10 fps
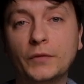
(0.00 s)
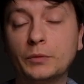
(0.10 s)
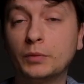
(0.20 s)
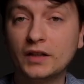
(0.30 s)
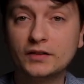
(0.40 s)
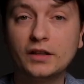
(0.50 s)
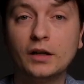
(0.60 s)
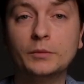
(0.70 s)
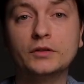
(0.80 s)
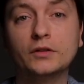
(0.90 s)
that plastic
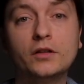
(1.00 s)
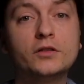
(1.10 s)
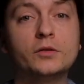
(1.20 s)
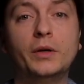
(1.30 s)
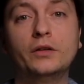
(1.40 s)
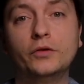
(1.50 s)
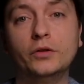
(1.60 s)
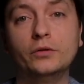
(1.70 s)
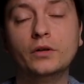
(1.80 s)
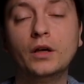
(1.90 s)
gum is not just bad for
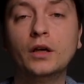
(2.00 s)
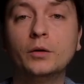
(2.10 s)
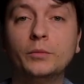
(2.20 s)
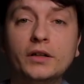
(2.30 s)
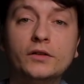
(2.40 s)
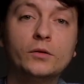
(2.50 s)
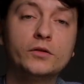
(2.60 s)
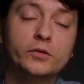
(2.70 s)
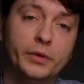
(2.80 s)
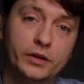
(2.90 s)
you, but it is
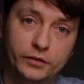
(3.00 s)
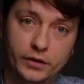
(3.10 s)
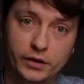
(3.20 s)
also bad for the